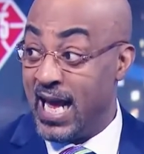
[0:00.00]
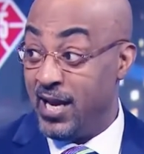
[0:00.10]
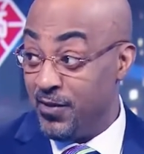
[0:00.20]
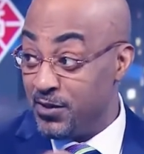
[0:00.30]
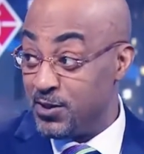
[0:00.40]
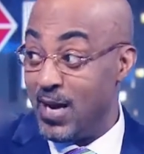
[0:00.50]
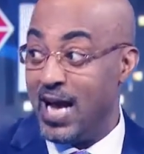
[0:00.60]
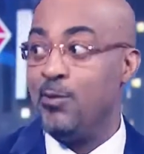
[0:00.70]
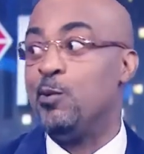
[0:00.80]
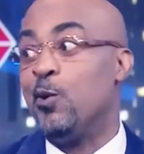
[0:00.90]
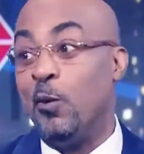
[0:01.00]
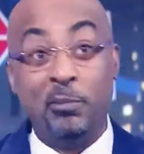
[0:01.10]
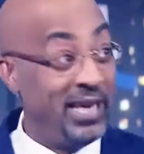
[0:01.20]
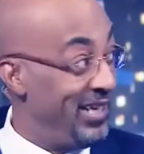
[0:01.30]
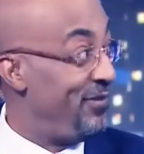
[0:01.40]
at the other 2 hours, we're going to
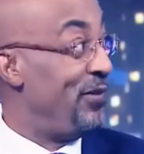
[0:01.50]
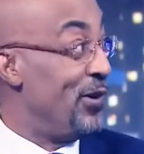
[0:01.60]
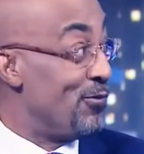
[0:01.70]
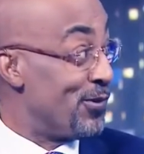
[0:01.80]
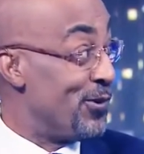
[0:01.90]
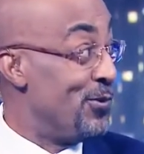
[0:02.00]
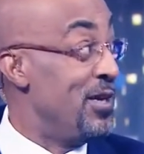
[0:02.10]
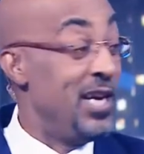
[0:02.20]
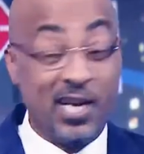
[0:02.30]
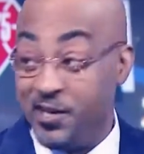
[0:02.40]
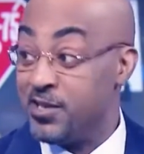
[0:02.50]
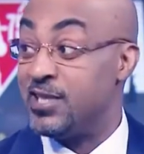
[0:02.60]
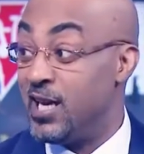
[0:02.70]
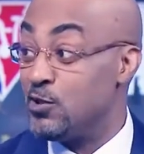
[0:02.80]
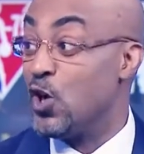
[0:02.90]
be in the film room, and your
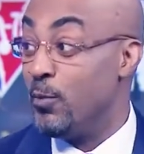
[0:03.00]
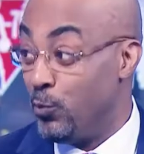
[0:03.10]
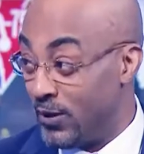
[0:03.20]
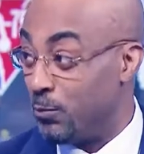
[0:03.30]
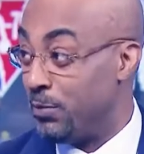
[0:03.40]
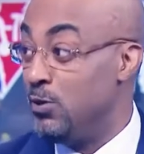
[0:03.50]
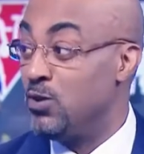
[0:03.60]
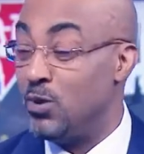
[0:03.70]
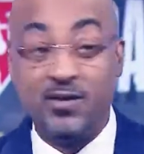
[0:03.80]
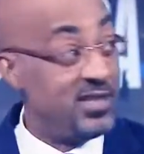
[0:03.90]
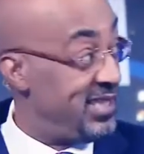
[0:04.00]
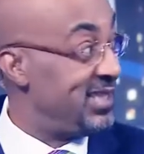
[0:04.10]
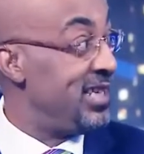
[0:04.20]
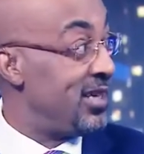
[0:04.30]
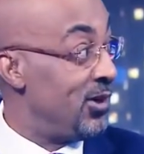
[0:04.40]
tail's going to be with one of the
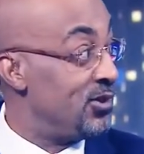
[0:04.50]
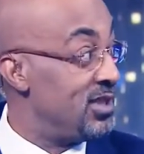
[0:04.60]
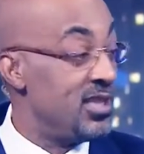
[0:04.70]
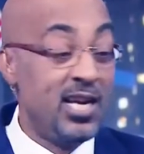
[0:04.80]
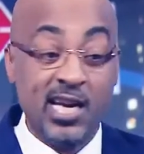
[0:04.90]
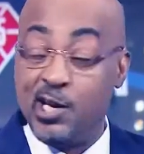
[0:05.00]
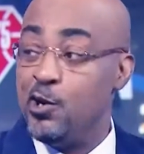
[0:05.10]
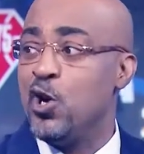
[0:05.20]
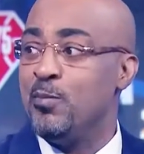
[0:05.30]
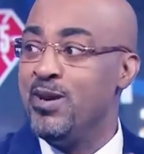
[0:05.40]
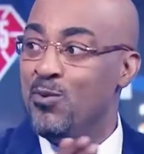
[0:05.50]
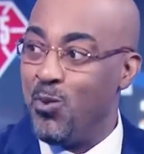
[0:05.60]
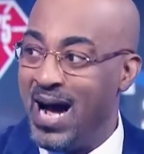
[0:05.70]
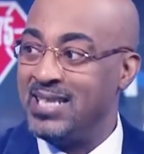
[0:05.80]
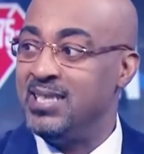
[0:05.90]
assistant coaches, and you're going to be
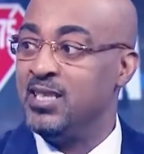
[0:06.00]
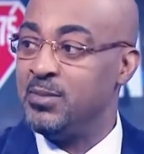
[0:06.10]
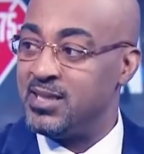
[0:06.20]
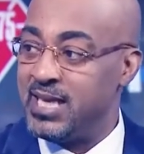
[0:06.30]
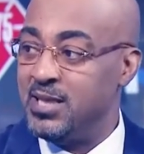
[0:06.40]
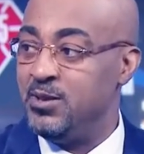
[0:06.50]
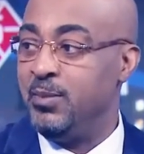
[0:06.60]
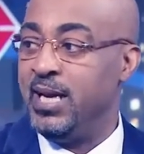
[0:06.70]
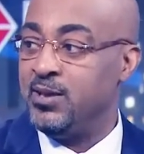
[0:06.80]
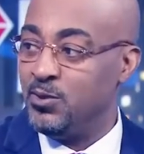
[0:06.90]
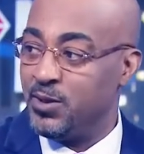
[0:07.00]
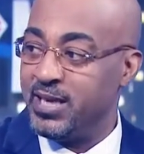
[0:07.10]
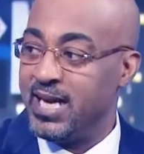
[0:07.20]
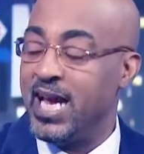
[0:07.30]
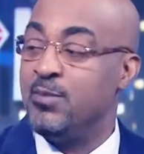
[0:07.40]
watching the mistakes you make during
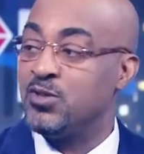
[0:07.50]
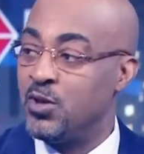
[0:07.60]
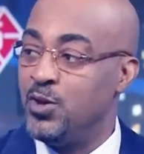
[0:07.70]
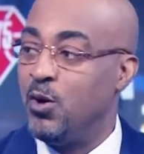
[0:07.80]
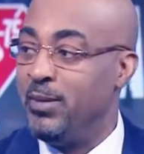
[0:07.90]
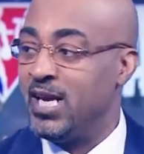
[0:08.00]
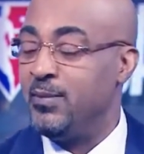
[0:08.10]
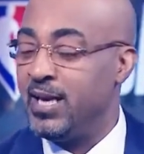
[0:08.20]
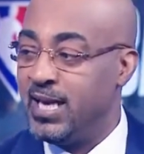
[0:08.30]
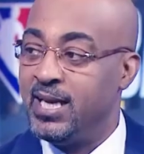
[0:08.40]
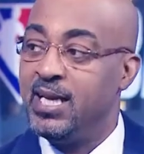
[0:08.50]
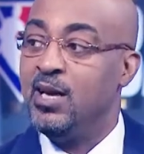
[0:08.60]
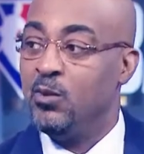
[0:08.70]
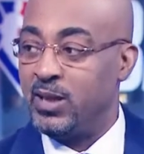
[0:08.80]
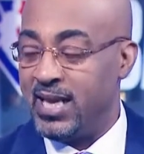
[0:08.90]
the game so you don't make them again
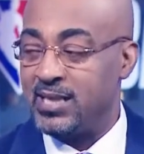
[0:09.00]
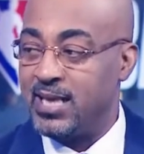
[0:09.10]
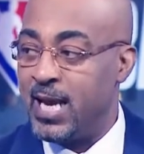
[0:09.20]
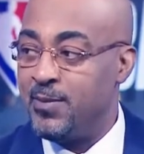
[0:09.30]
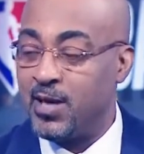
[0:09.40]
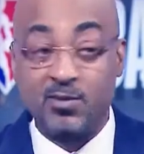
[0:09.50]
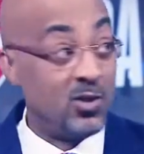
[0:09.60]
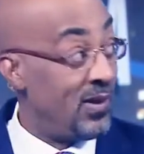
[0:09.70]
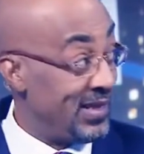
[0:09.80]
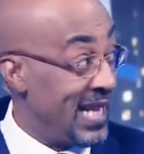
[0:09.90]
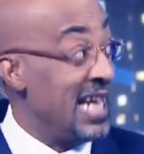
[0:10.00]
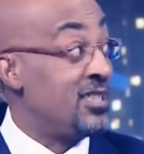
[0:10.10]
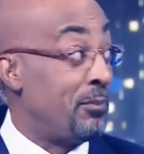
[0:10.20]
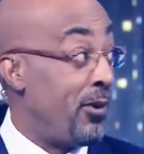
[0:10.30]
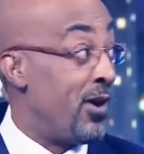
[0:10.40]
when the next game comes. So
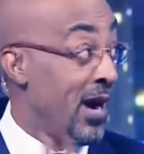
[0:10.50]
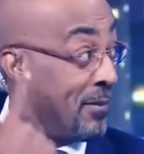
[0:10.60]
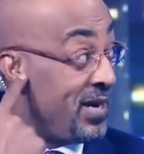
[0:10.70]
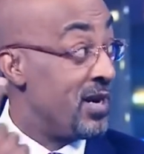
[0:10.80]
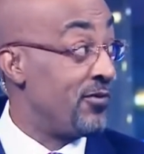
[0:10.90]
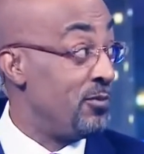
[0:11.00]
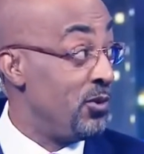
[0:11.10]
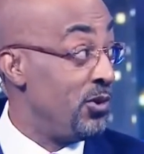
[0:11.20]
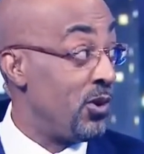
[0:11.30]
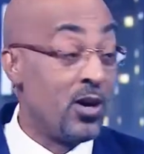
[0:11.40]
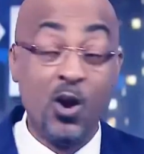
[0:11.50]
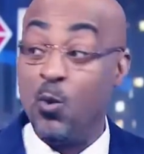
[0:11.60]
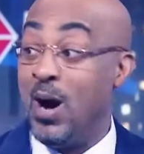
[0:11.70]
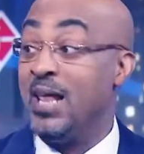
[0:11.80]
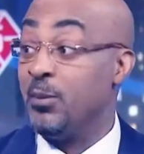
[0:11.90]
that's the part I'm hearing from New York,
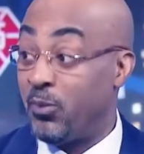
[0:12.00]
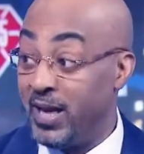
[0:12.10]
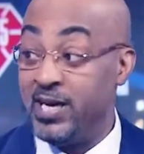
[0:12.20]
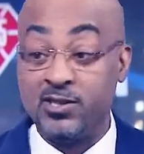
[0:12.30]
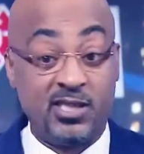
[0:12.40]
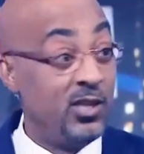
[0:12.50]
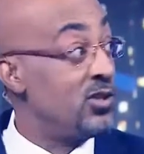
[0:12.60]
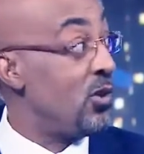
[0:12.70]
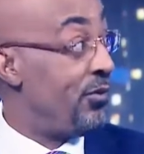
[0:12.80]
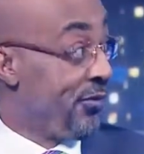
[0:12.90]
why the players are still so